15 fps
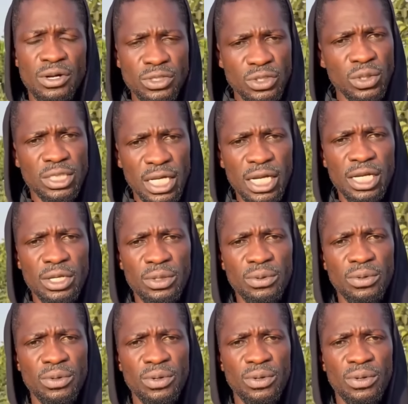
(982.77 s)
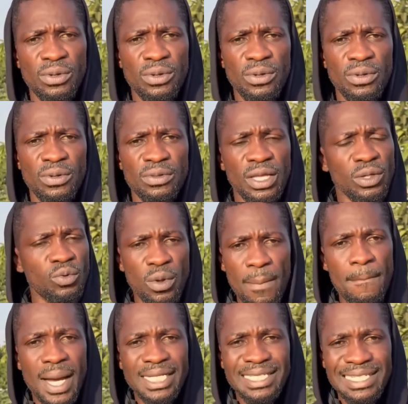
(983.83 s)
I also tell you
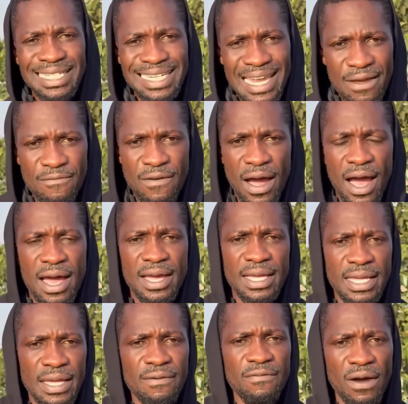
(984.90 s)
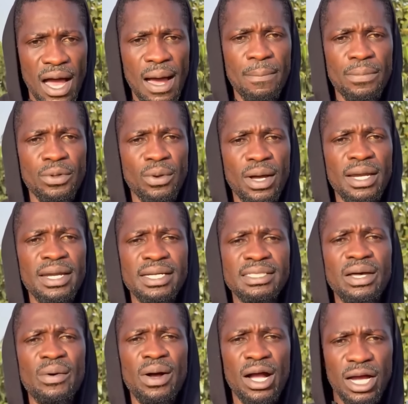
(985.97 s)
that we must never give up.
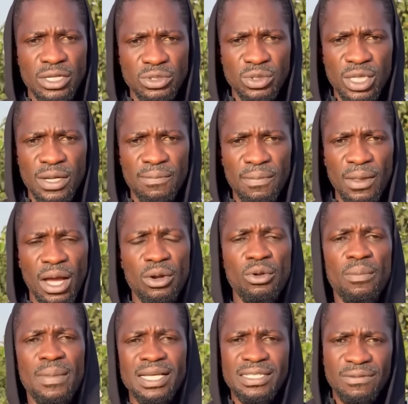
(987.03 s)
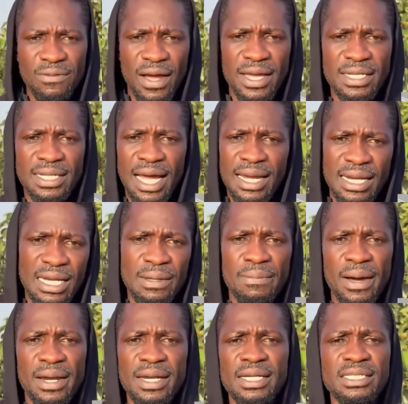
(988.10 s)
Uganda is our country, and we must fight
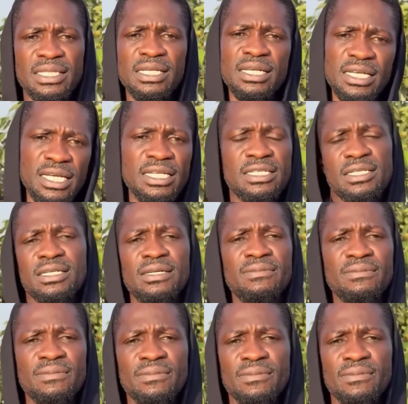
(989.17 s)
and liberate it.